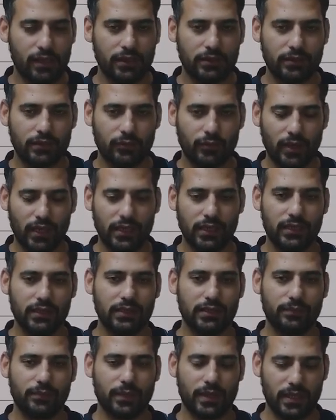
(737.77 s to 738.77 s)
The one in
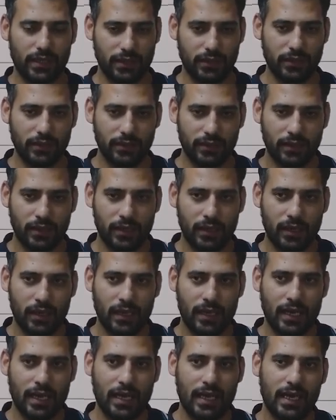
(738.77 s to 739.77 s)
the pen
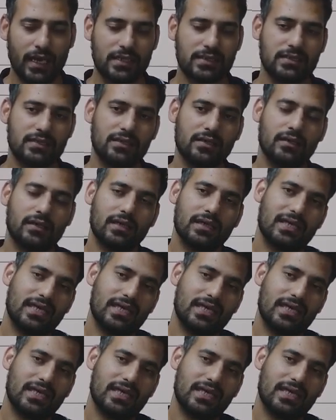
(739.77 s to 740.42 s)
has a